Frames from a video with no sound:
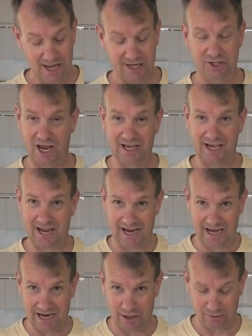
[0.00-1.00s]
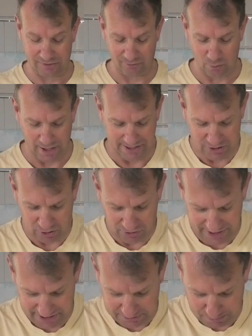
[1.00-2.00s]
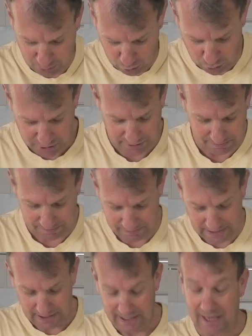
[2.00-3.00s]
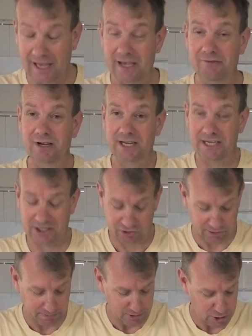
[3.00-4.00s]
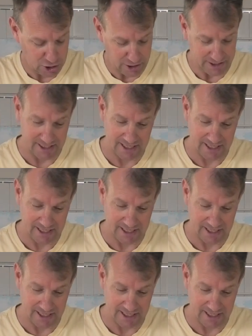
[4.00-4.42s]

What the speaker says: 10 kilos of weight on this board, evenly distributed,